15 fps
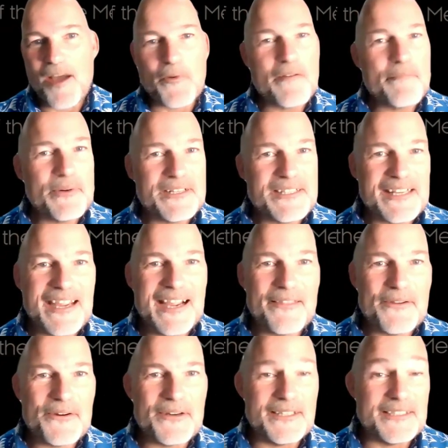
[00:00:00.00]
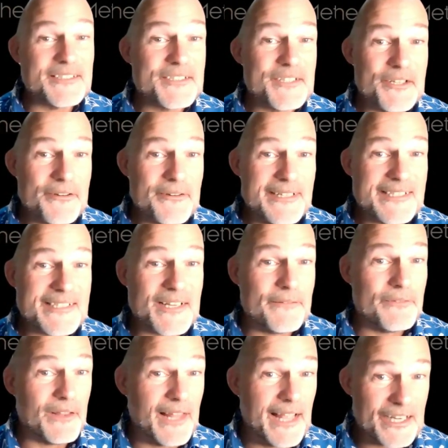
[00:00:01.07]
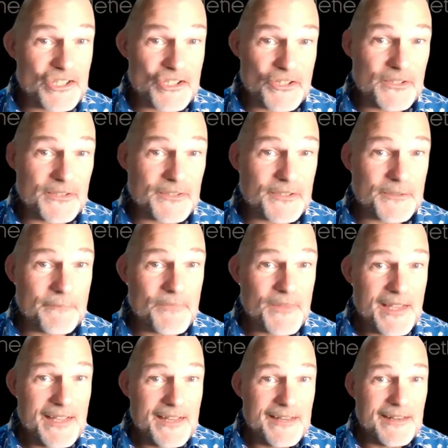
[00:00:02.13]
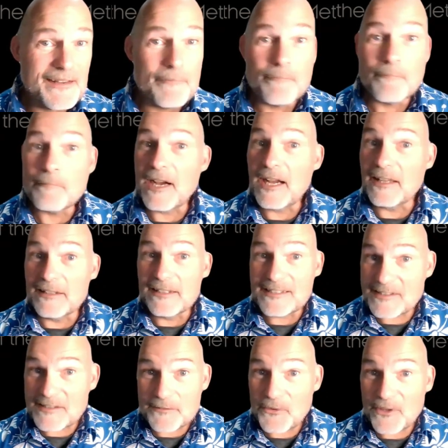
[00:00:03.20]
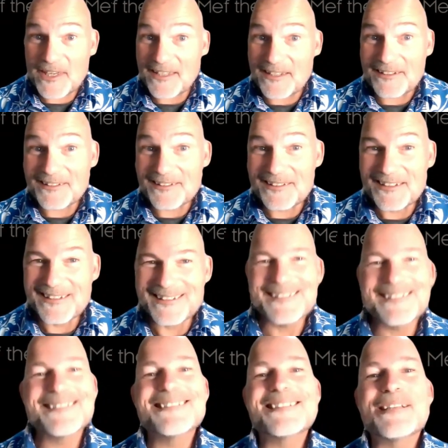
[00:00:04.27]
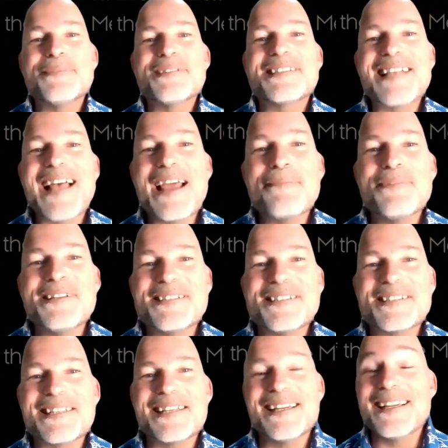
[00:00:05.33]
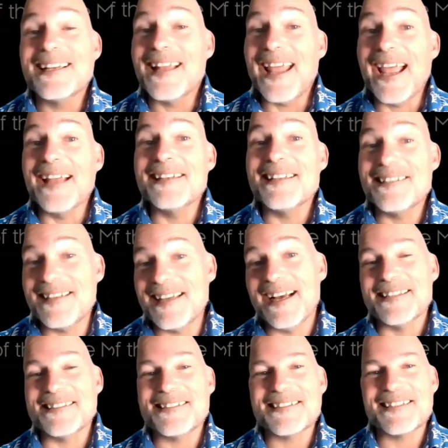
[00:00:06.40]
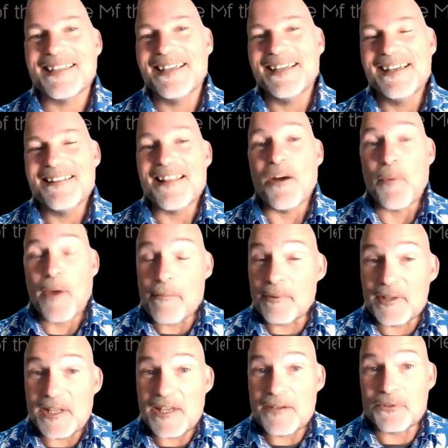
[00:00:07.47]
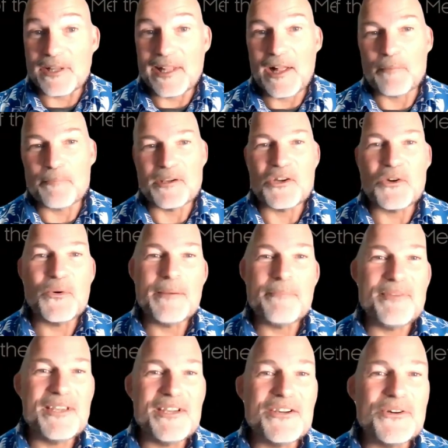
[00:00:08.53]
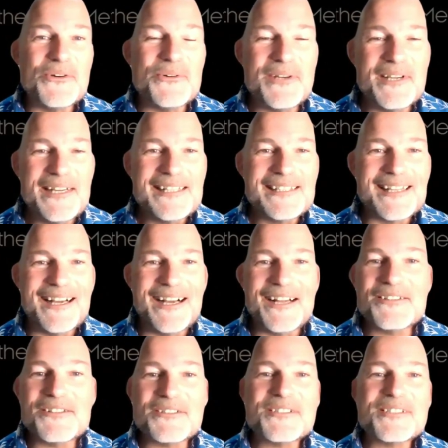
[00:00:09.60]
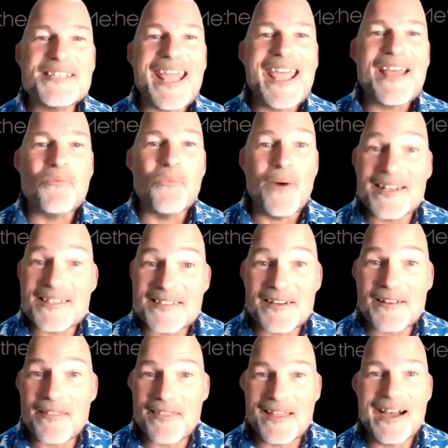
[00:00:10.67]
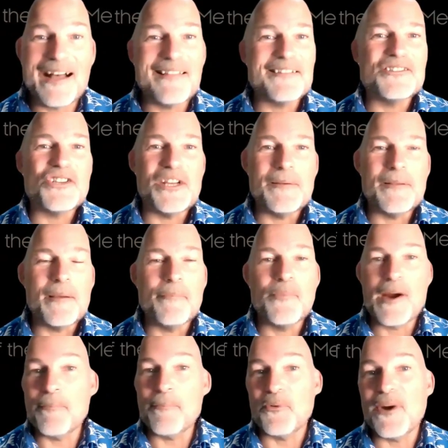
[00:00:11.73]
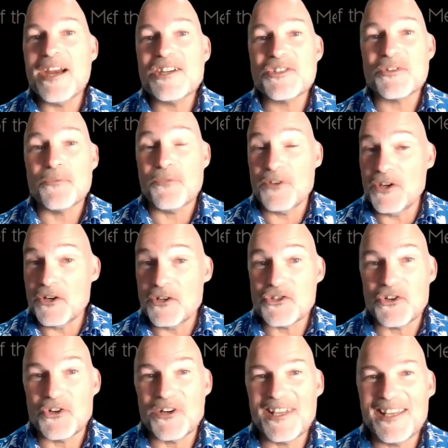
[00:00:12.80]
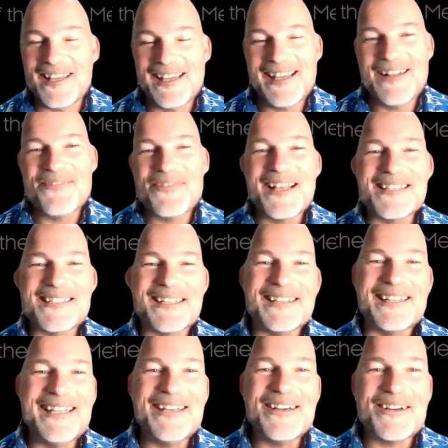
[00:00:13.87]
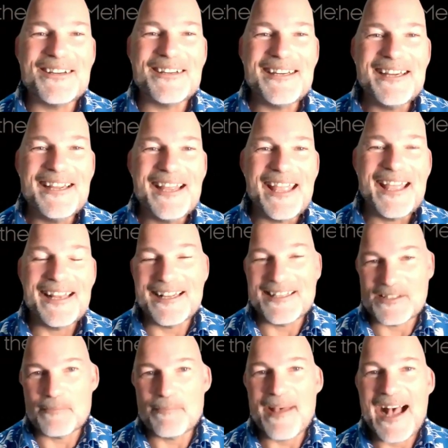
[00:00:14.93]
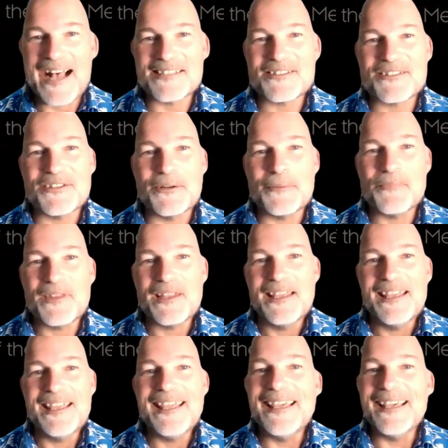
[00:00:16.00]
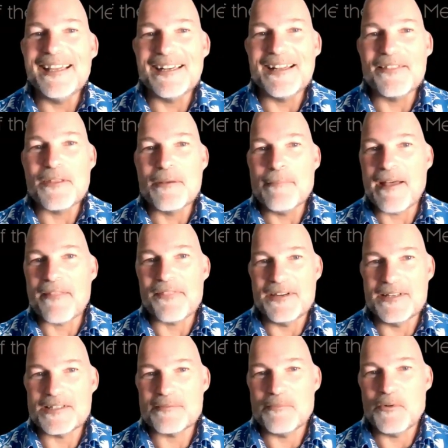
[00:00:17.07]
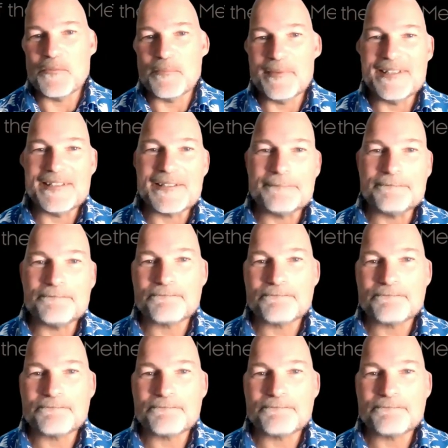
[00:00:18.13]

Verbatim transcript: And we've put together a series of lectures, a list of reading, some assignments, and a test that we believe will help equip you to understand Wesleyan theology in preparation for your journey as a leader and as a pastor in the Methodist movement.